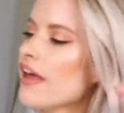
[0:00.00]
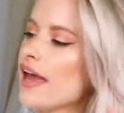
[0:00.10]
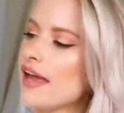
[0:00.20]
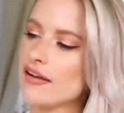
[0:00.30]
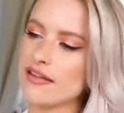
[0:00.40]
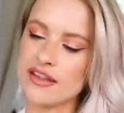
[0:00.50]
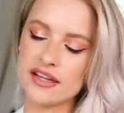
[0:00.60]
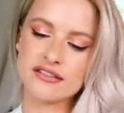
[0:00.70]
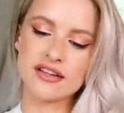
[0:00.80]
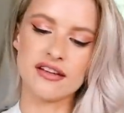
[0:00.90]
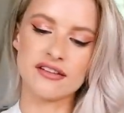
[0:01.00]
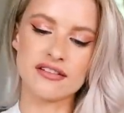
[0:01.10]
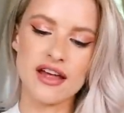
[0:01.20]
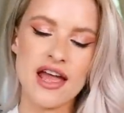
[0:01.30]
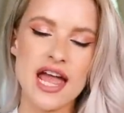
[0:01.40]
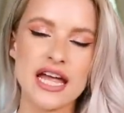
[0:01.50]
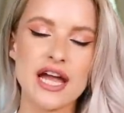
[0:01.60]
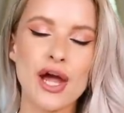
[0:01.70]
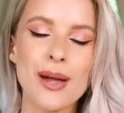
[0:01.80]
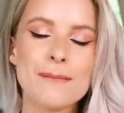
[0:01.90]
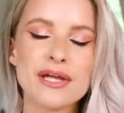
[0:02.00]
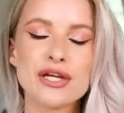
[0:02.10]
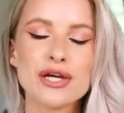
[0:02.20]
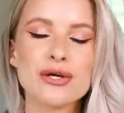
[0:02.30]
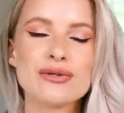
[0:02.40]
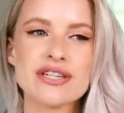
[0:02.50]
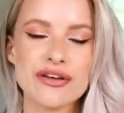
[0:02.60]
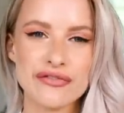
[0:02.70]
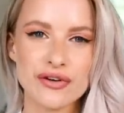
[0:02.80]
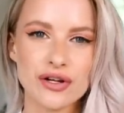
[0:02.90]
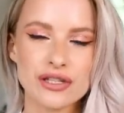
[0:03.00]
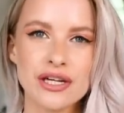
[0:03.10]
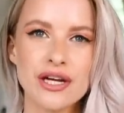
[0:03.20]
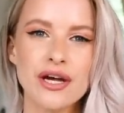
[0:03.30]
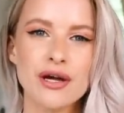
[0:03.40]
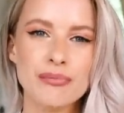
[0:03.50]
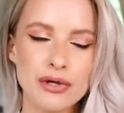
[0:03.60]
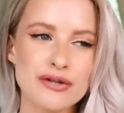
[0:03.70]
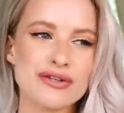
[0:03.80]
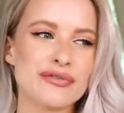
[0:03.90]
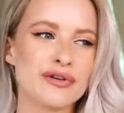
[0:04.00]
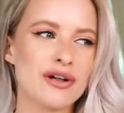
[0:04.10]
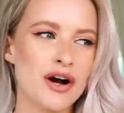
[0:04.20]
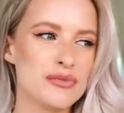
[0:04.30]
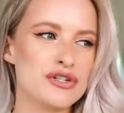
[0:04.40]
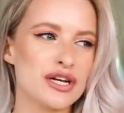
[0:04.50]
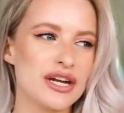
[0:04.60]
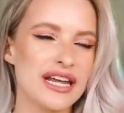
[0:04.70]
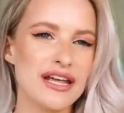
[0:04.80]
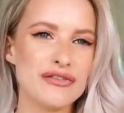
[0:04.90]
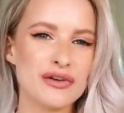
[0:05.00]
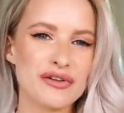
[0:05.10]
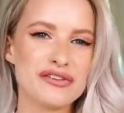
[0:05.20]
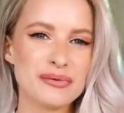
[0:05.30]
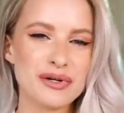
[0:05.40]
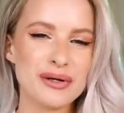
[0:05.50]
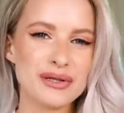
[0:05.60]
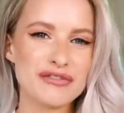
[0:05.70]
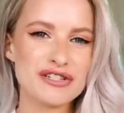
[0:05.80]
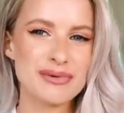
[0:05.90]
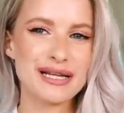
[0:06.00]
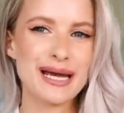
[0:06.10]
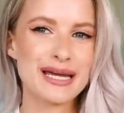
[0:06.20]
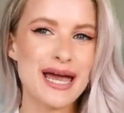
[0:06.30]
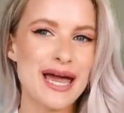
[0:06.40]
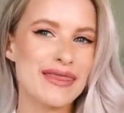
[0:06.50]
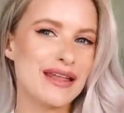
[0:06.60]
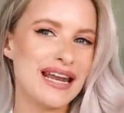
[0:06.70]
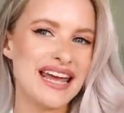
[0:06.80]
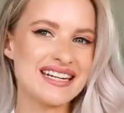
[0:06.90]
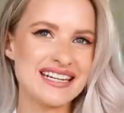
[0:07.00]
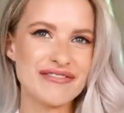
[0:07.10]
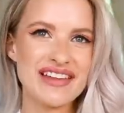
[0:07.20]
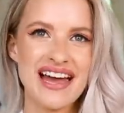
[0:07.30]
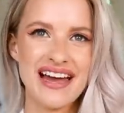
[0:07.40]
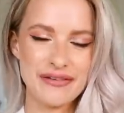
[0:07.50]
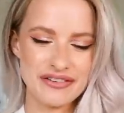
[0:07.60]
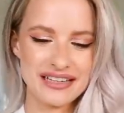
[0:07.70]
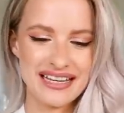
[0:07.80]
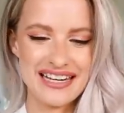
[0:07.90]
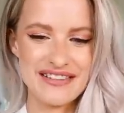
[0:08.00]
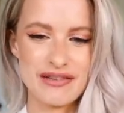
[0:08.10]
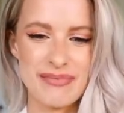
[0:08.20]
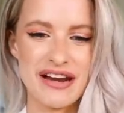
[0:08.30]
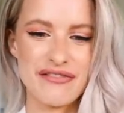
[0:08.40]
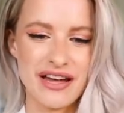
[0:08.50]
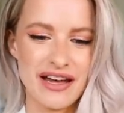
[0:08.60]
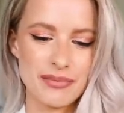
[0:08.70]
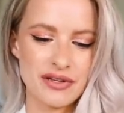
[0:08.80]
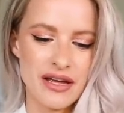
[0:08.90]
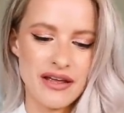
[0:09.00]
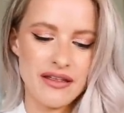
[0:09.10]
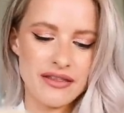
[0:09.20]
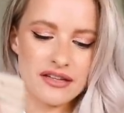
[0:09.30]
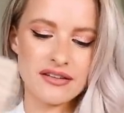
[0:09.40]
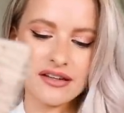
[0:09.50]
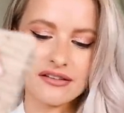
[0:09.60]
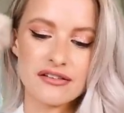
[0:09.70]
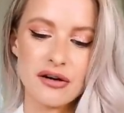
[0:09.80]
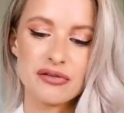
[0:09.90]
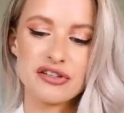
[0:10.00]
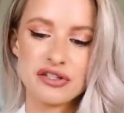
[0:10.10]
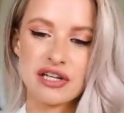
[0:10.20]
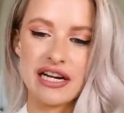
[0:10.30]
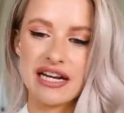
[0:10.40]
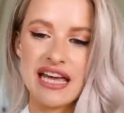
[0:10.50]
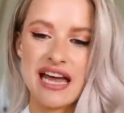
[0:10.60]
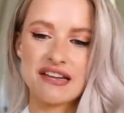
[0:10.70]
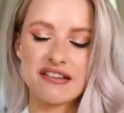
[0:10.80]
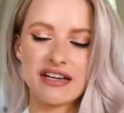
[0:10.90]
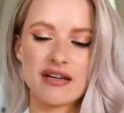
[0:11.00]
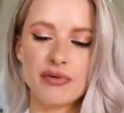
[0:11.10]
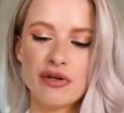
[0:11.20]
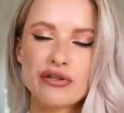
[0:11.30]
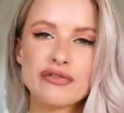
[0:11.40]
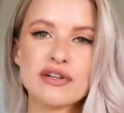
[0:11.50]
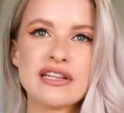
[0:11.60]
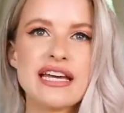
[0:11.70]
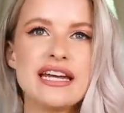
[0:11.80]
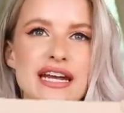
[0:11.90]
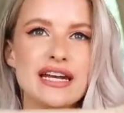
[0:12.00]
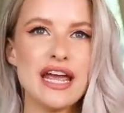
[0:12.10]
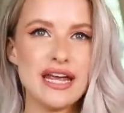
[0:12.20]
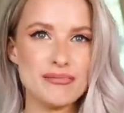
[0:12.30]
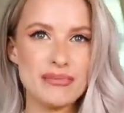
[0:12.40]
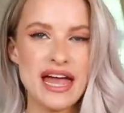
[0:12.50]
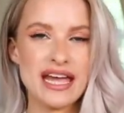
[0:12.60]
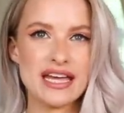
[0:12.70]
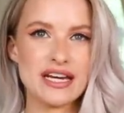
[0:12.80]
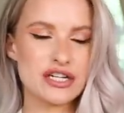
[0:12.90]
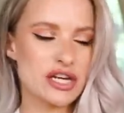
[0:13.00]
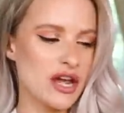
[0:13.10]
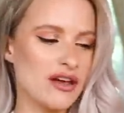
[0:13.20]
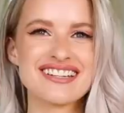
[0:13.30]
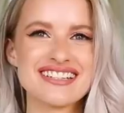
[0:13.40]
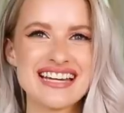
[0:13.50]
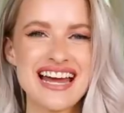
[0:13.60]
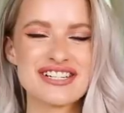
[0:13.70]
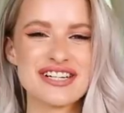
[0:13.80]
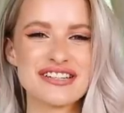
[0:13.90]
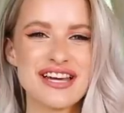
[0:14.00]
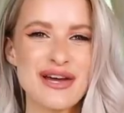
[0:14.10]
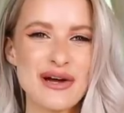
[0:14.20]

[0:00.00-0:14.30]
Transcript: then this is a beautiful, beautiful option if you're someone who loves to be like the lady of the house, the lady of the manor vibes. This is so stunning. Again, it's like a beautiful linen in beige. This attaches